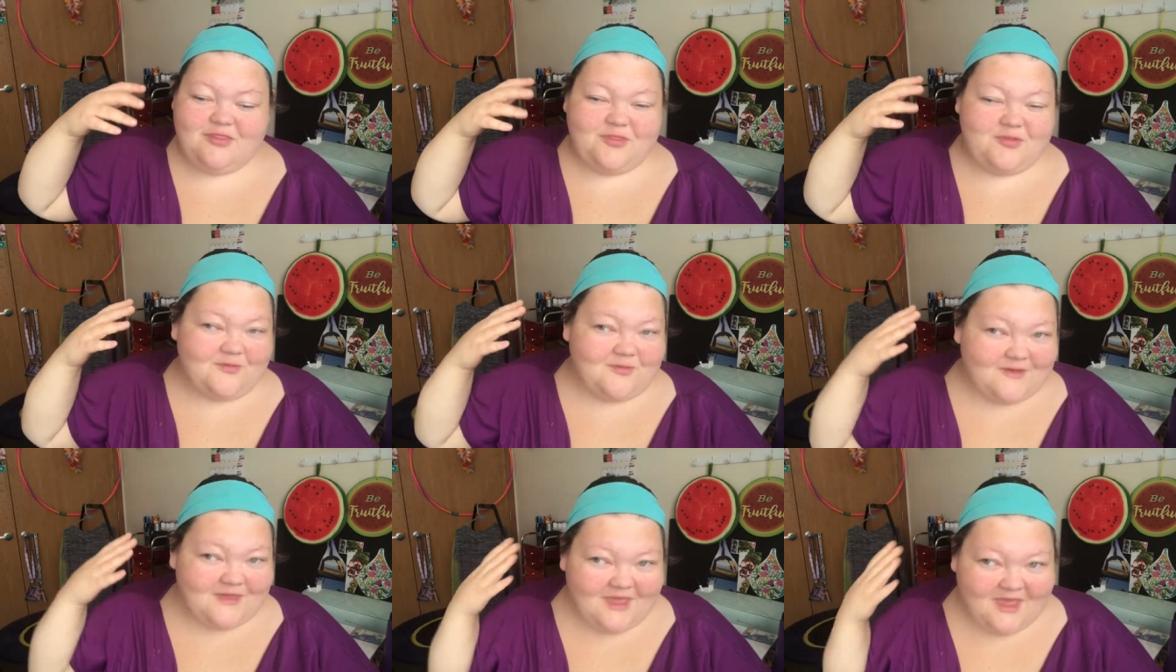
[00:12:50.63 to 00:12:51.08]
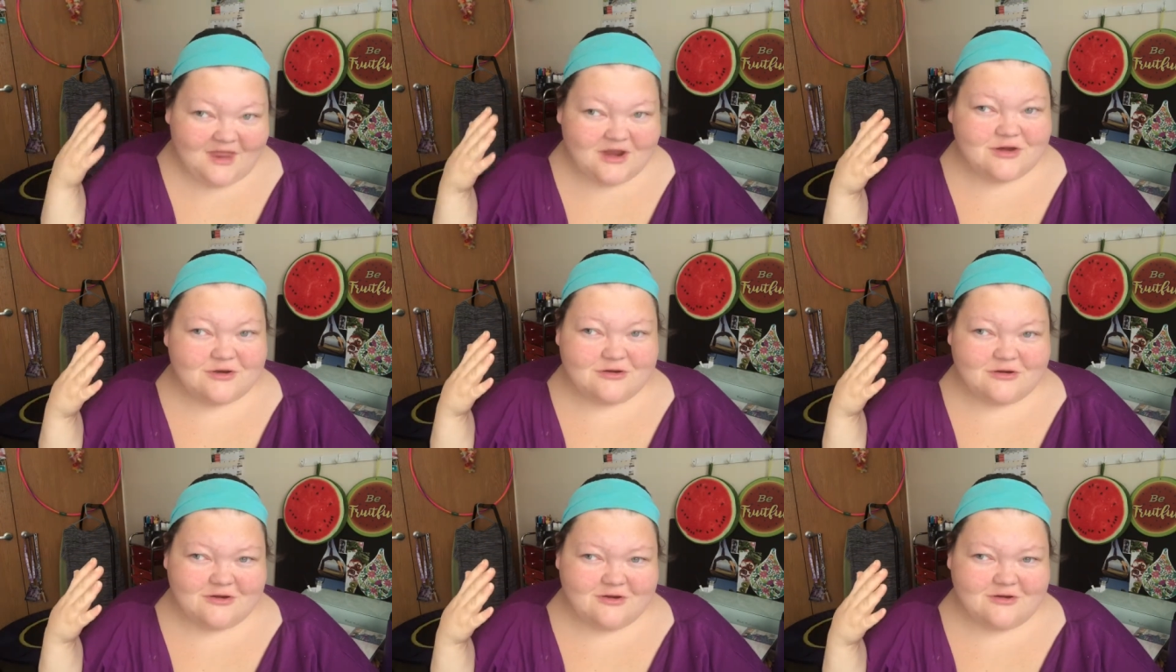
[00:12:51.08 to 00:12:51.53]

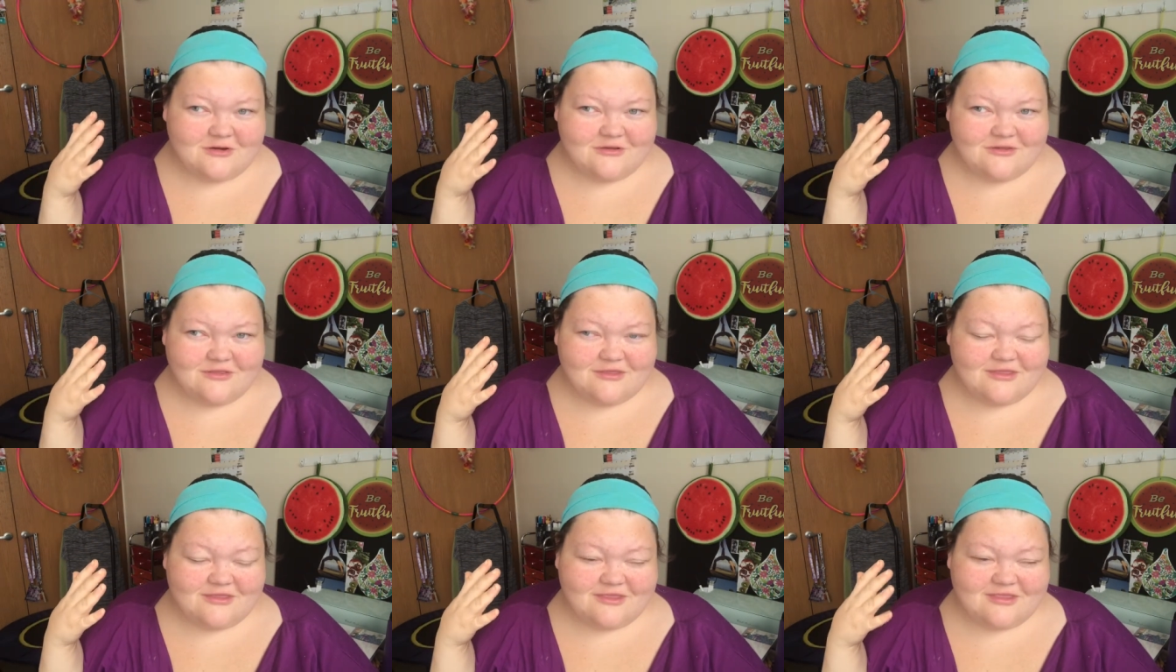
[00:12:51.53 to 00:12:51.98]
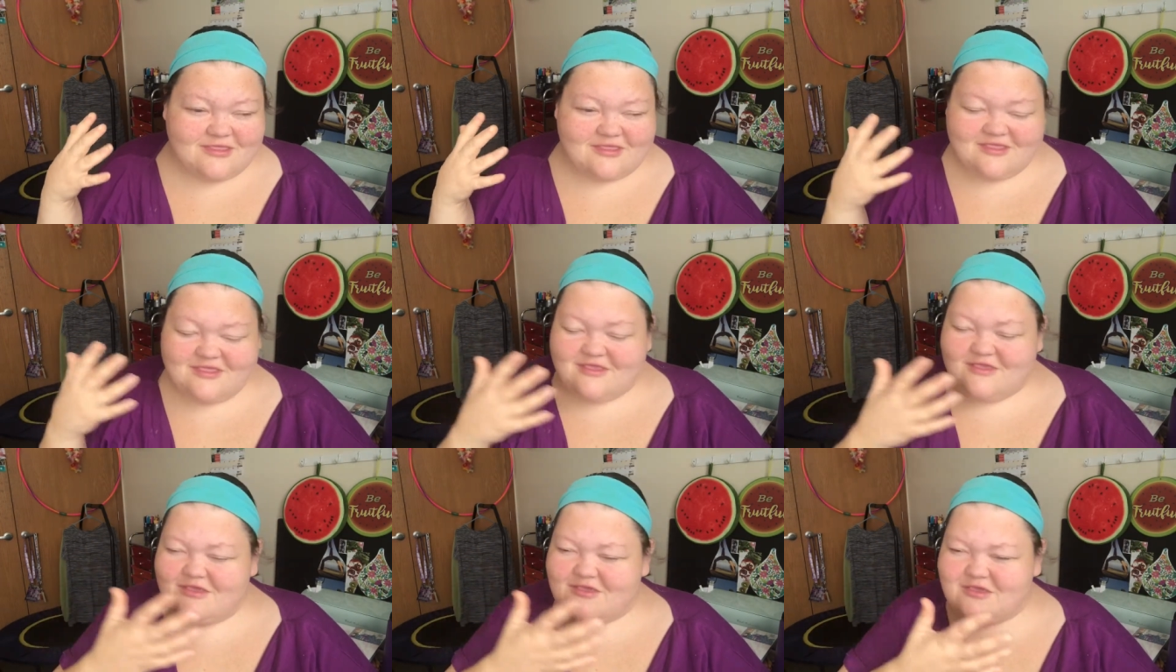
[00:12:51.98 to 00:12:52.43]
300 hertz.
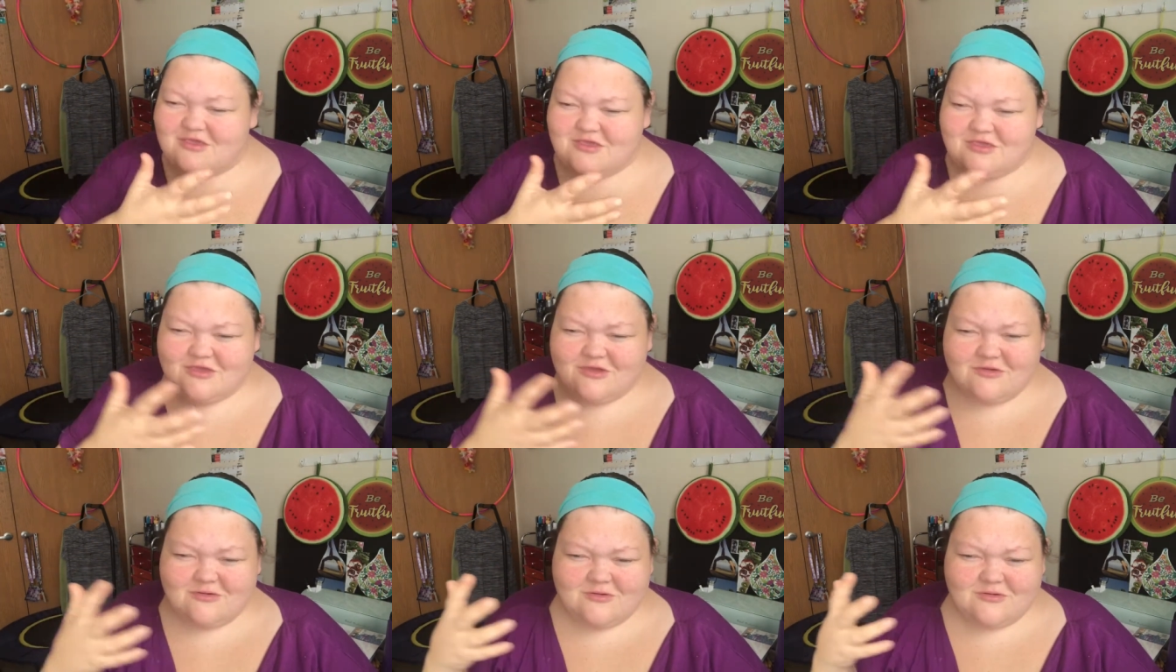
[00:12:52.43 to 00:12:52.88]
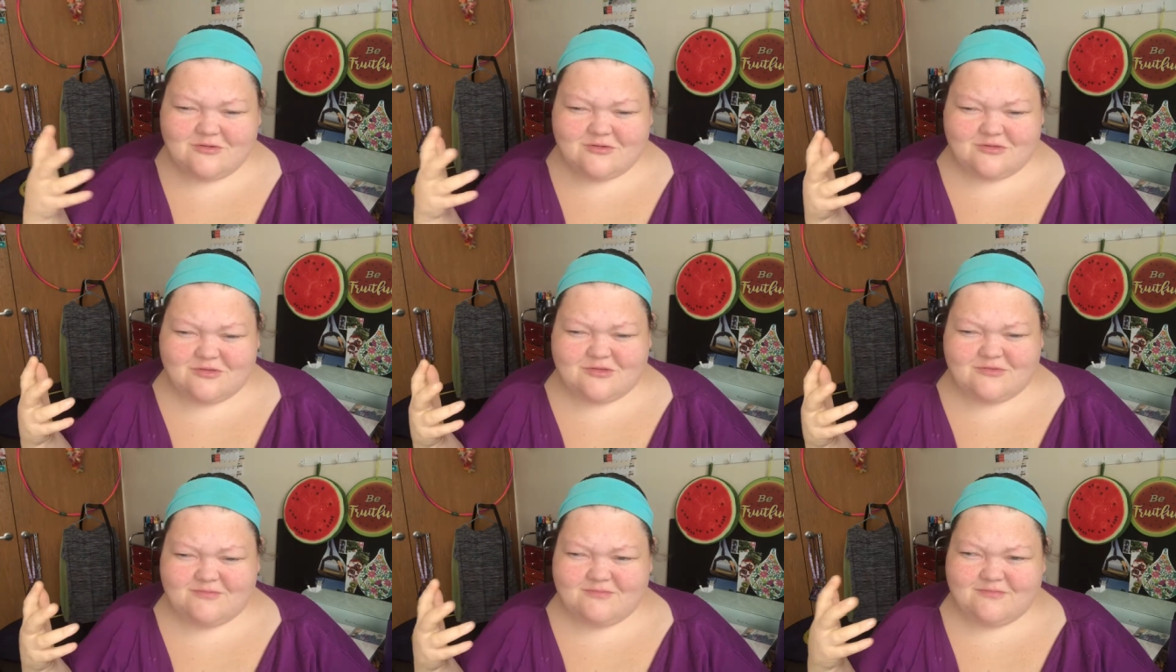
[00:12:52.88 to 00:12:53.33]
That's a
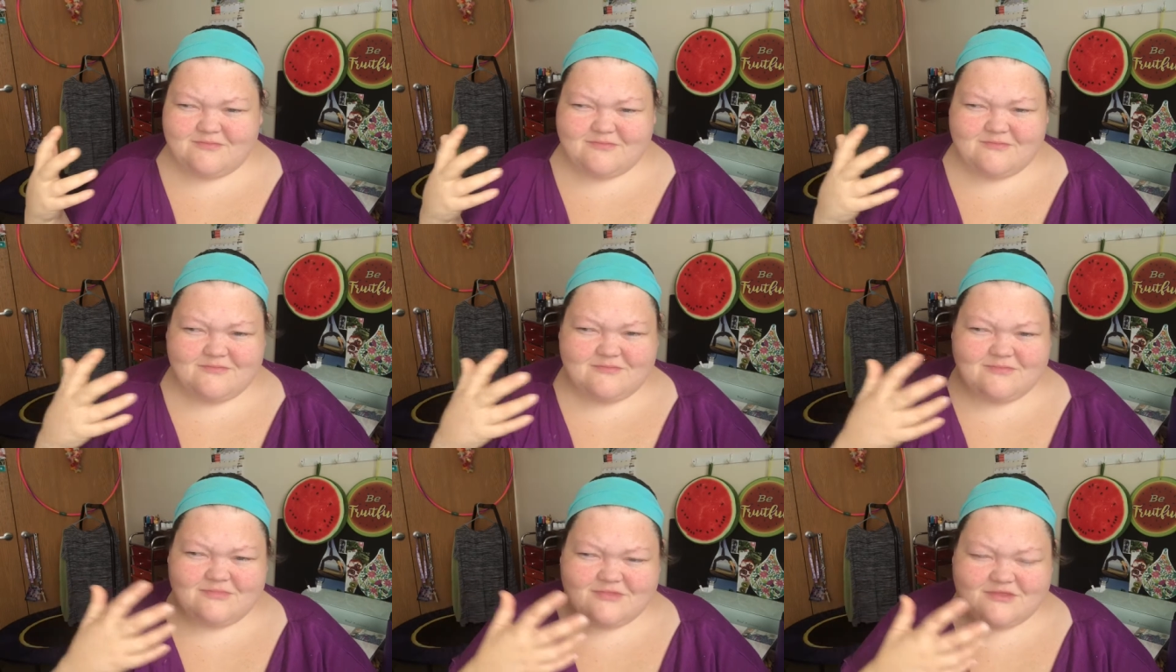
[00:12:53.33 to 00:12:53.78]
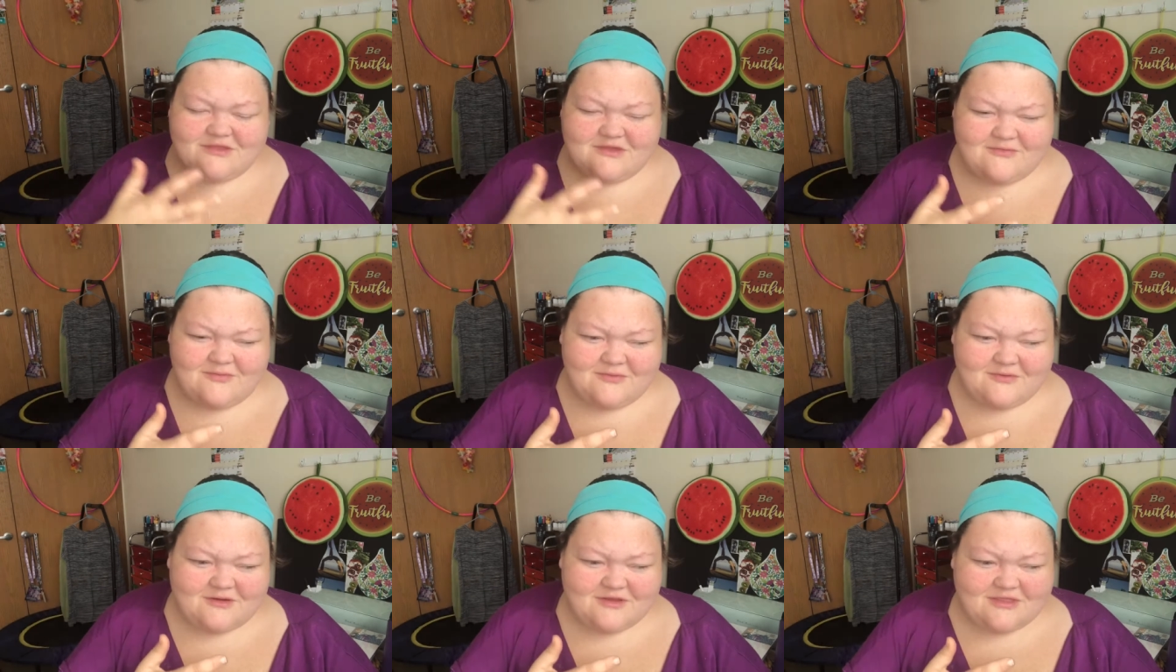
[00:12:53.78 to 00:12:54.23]
huge
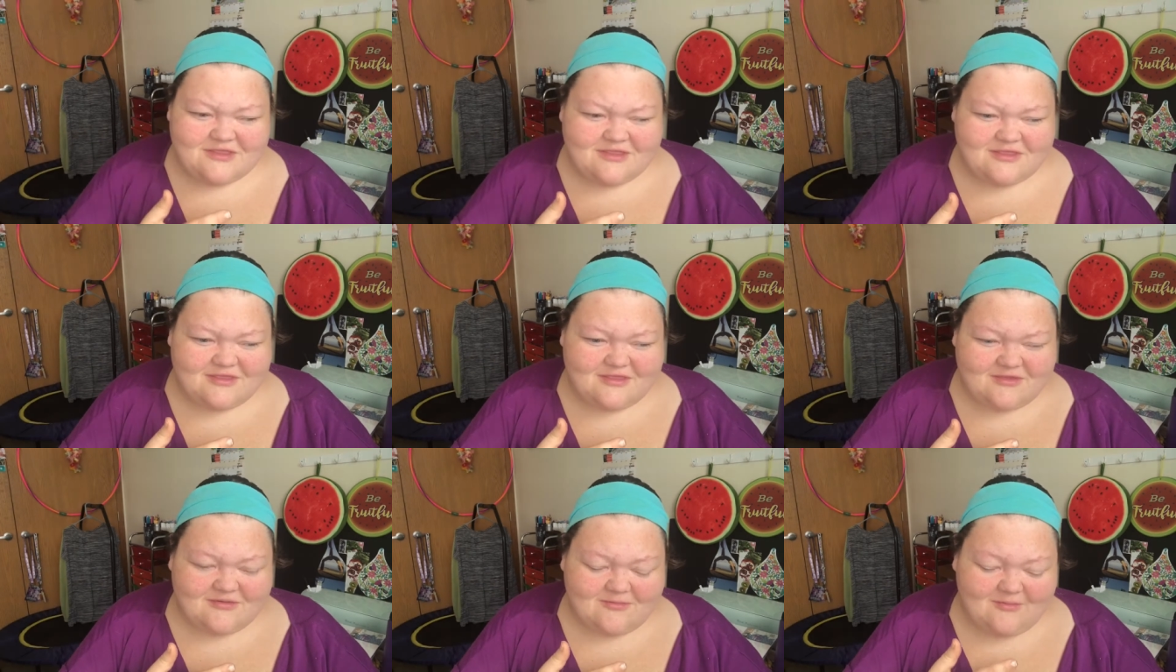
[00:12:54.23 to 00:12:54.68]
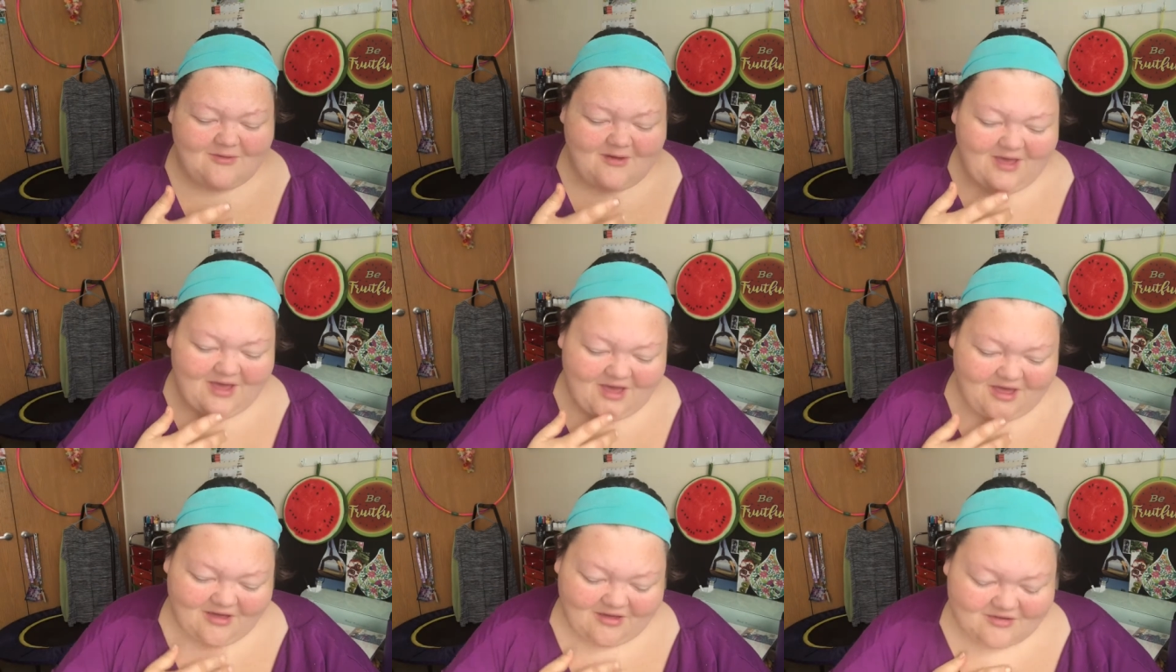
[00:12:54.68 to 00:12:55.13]
difference.
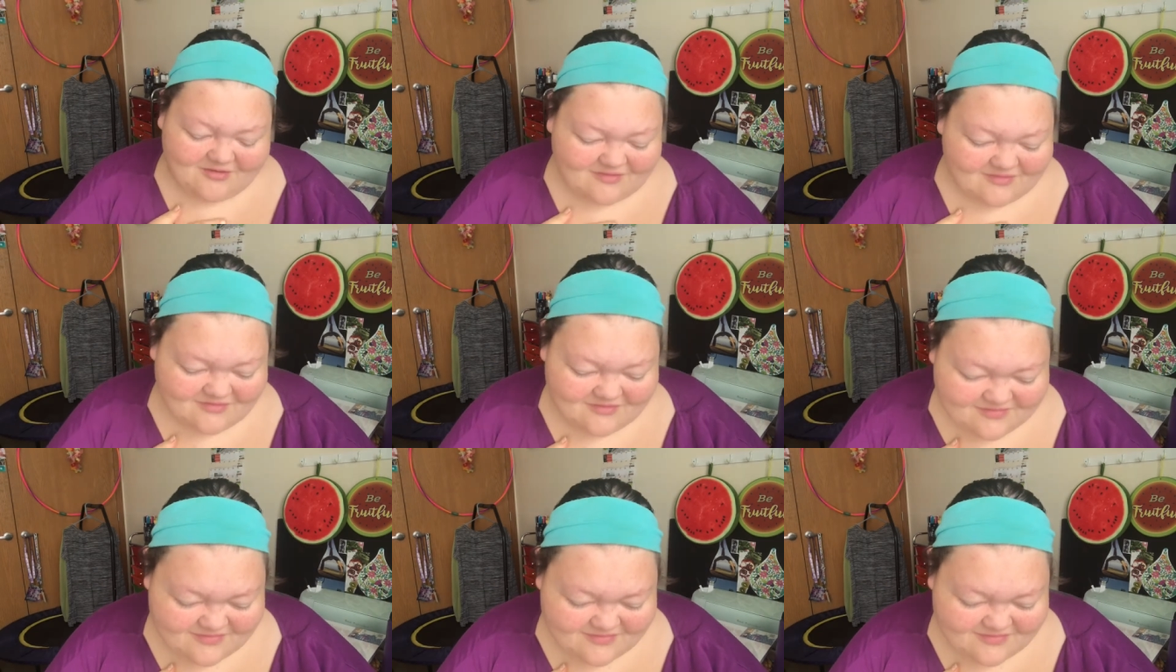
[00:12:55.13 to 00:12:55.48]
Wow.